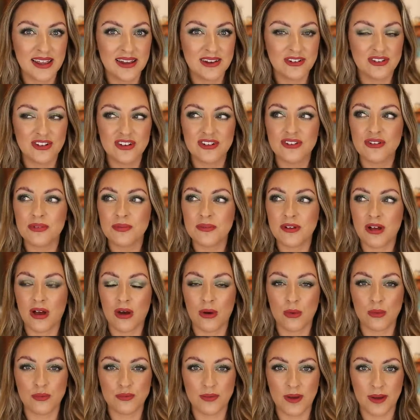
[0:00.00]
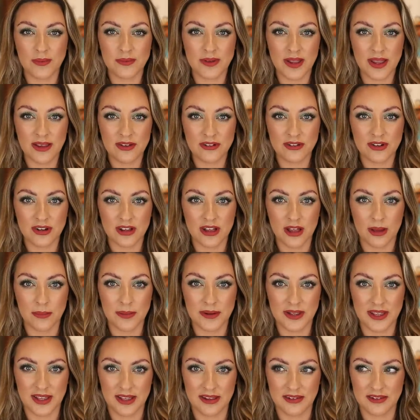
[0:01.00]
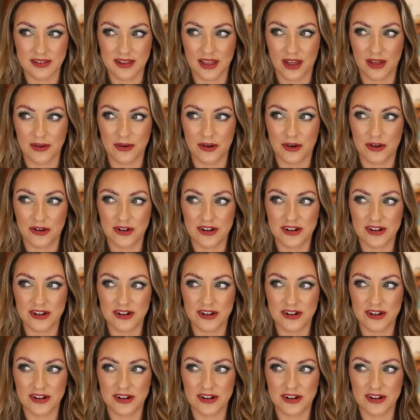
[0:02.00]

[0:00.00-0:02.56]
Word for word: She dropped a whole foundation a couple of years ago,